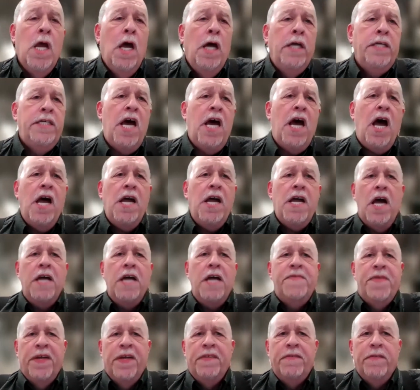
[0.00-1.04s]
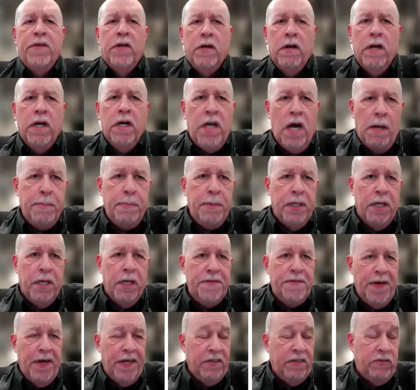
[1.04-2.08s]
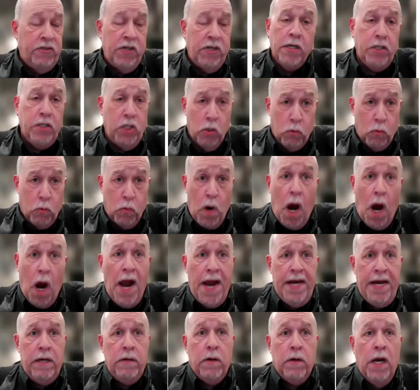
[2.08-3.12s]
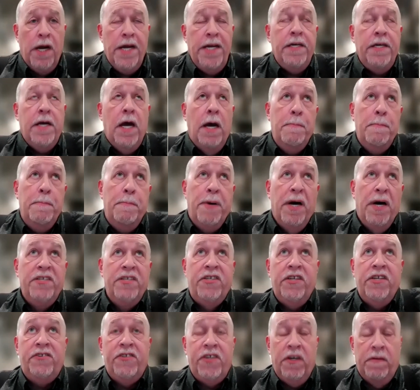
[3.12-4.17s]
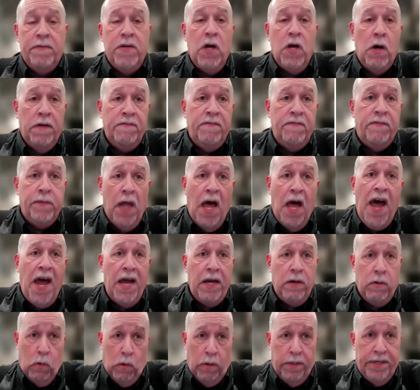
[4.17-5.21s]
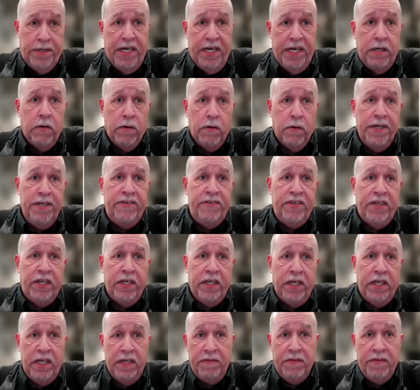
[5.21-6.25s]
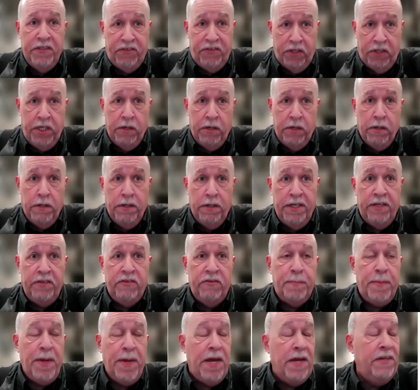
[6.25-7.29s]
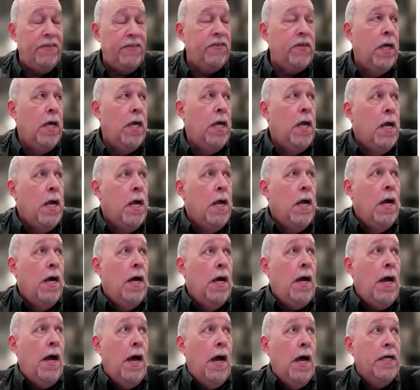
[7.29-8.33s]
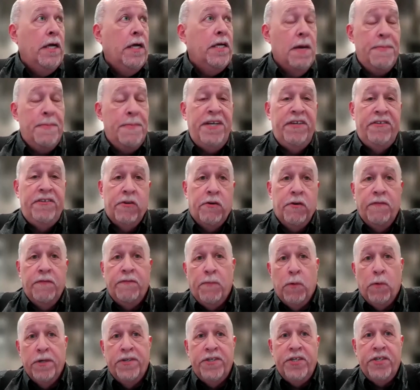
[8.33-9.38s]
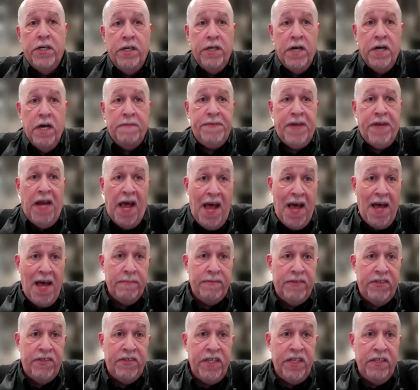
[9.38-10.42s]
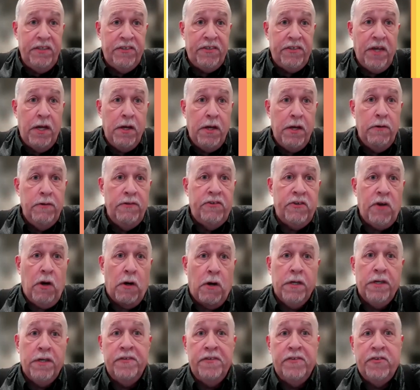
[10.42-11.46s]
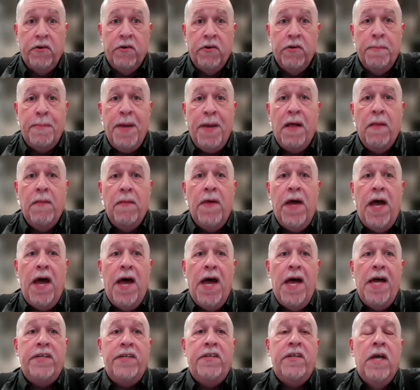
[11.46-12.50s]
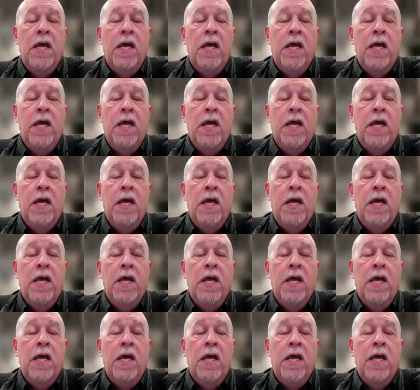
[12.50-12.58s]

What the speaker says: Yeah, I think there are a couple of things. You're right? Budgets have gone flat or decreasing in the security space. Companies that are fortunate enough to have CISOs are concerned about that.